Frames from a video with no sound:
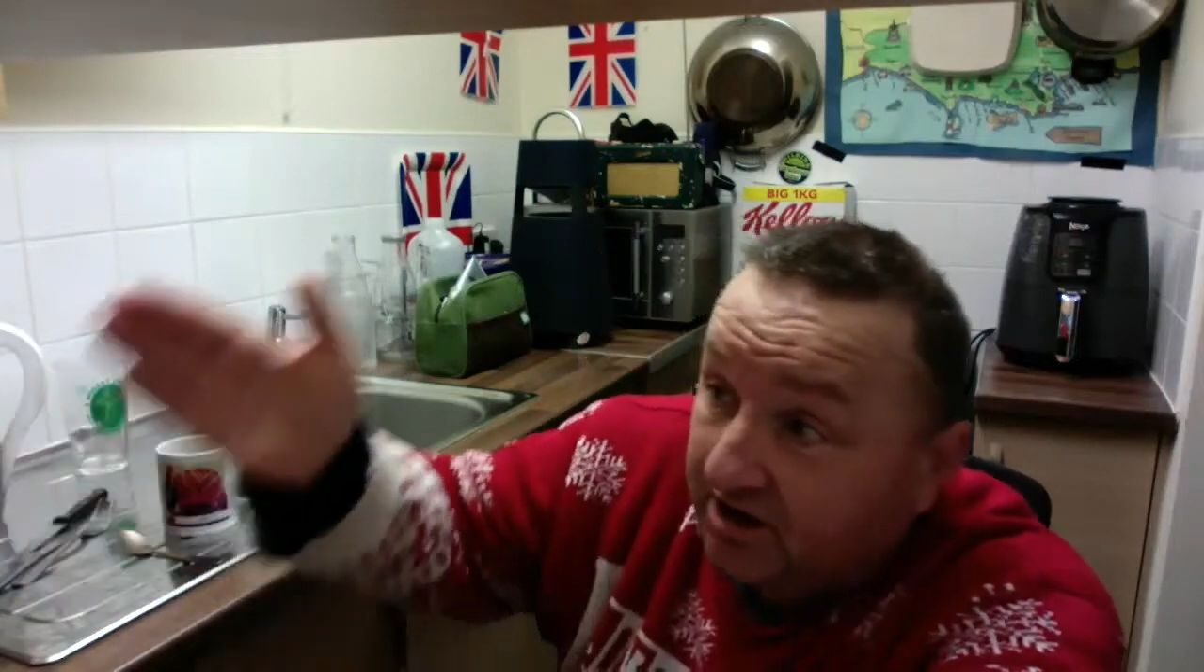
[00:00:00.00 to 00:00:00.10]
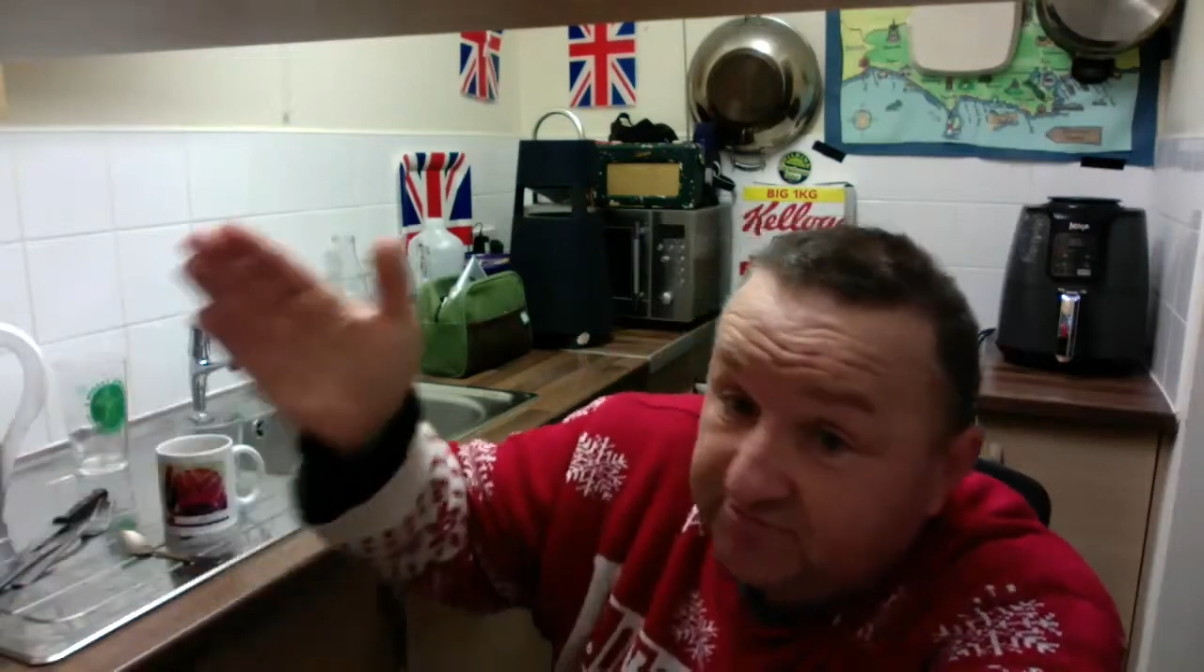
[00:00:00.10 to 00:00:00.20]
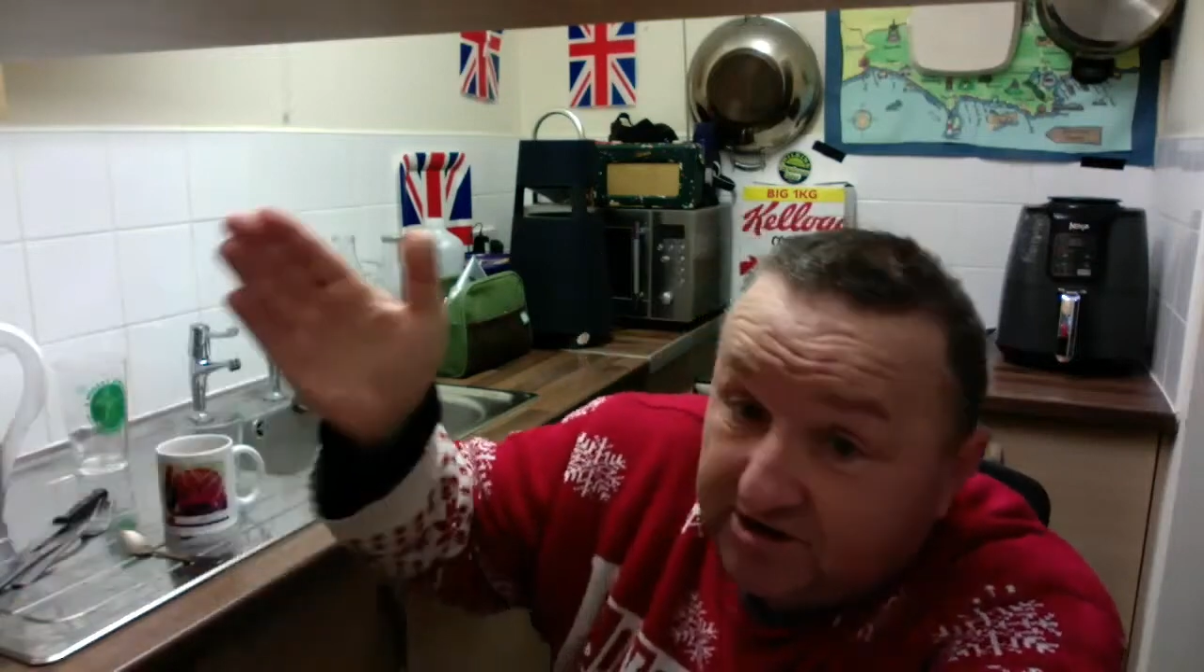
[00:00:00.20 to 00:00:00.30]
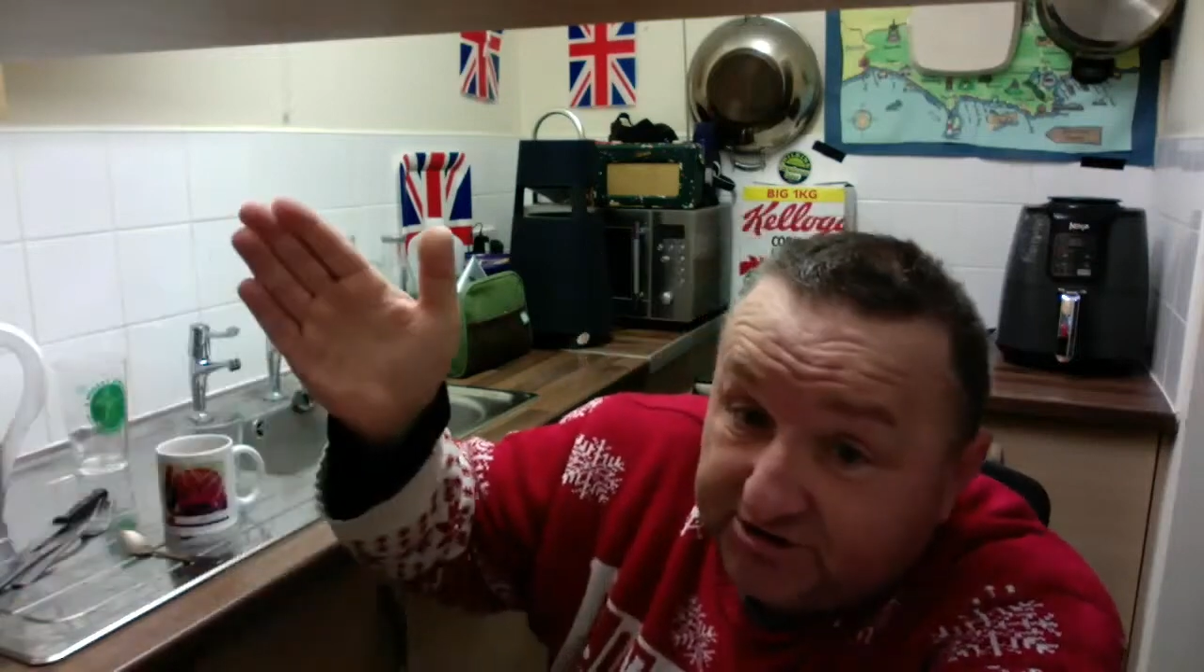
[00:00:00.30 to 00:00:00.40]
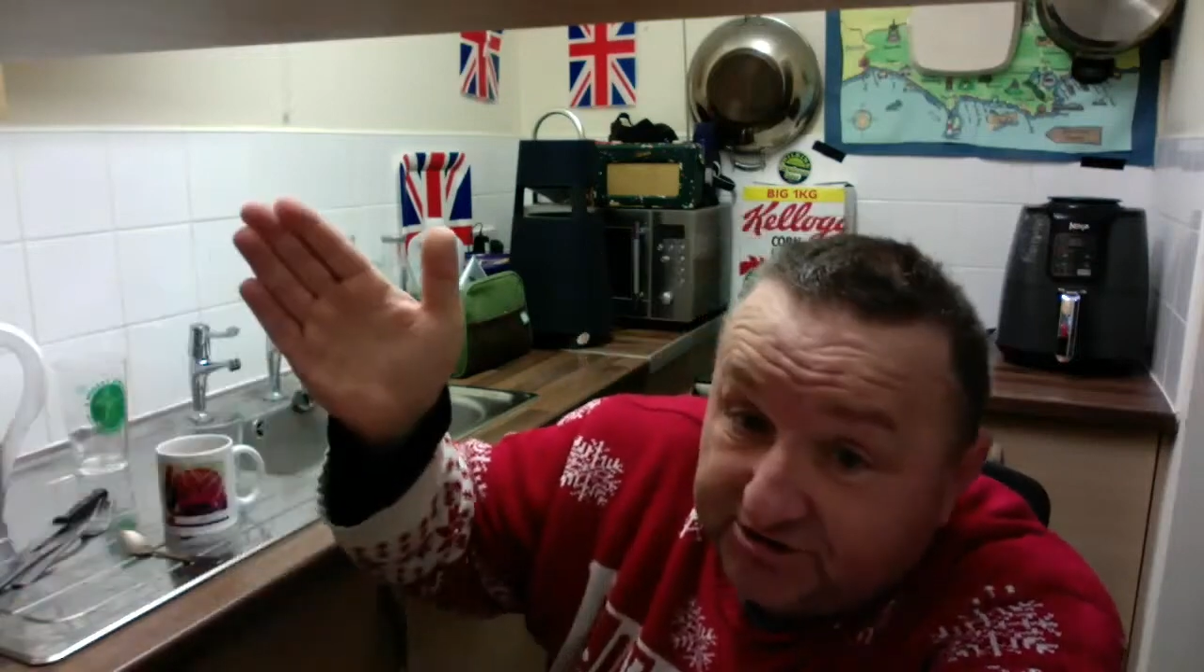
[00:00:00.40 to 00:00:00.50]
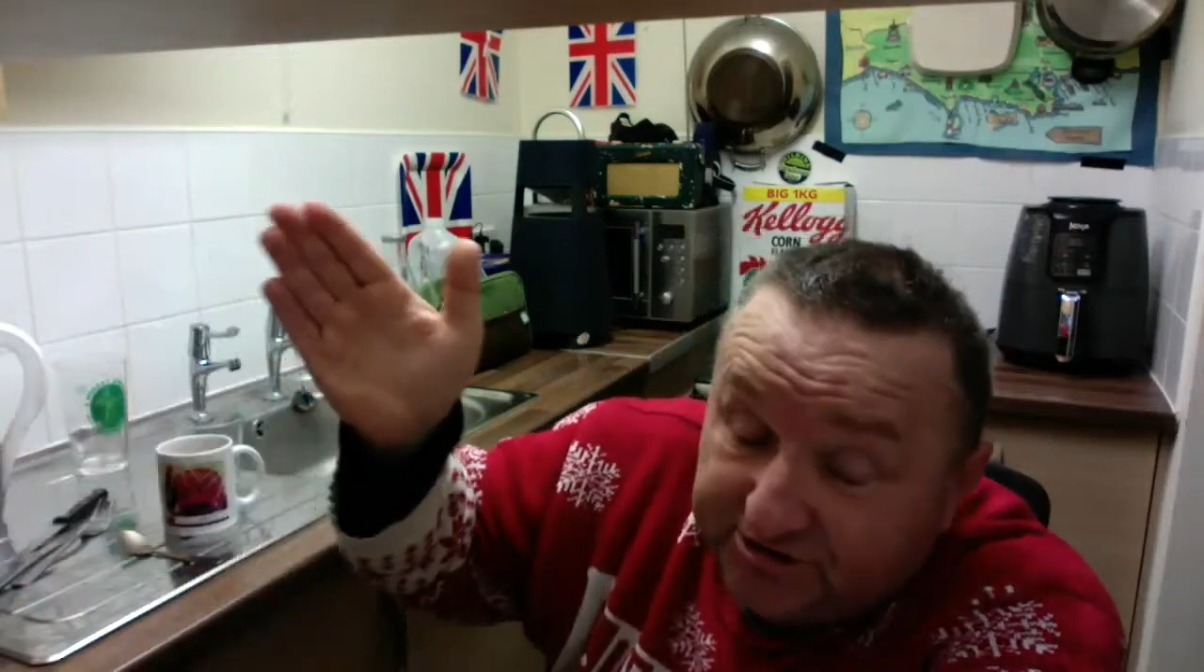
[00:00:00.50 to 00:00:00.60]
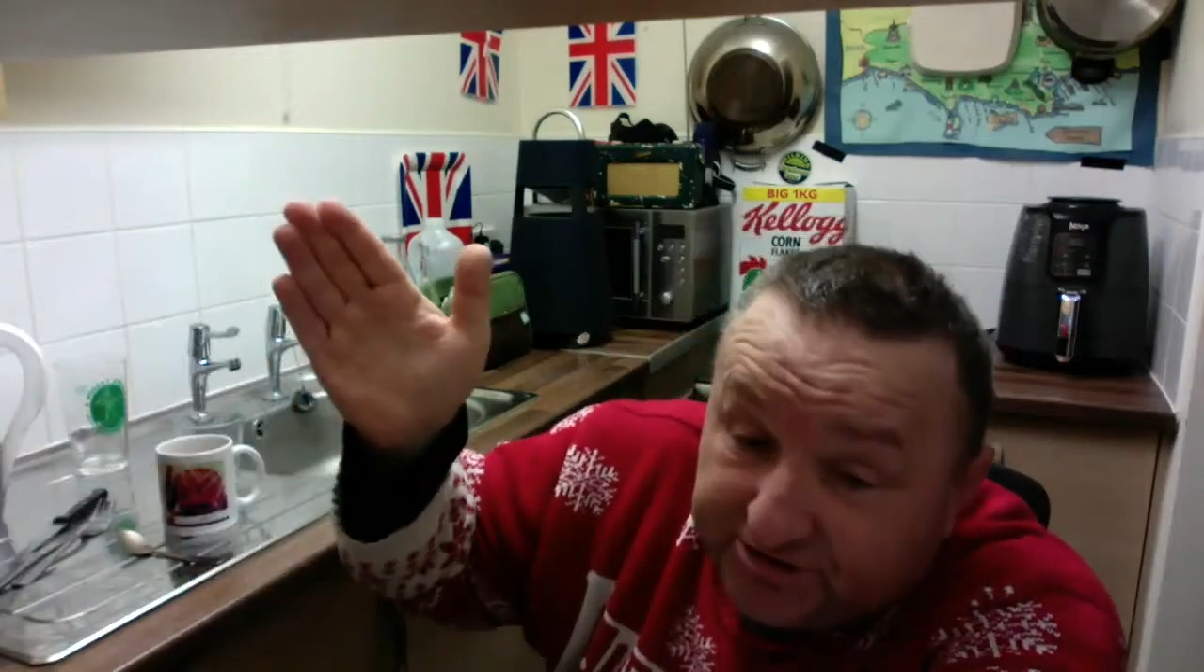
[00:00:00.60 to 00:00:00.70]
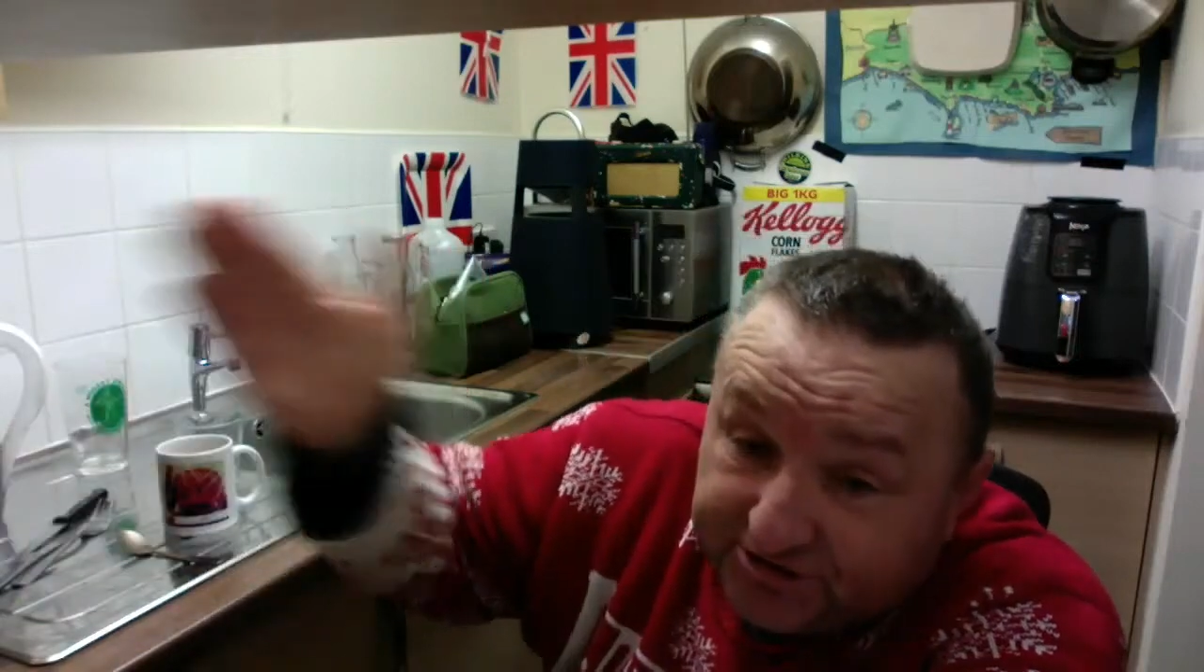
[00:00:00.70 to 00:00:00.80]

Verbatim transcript: I'm registered as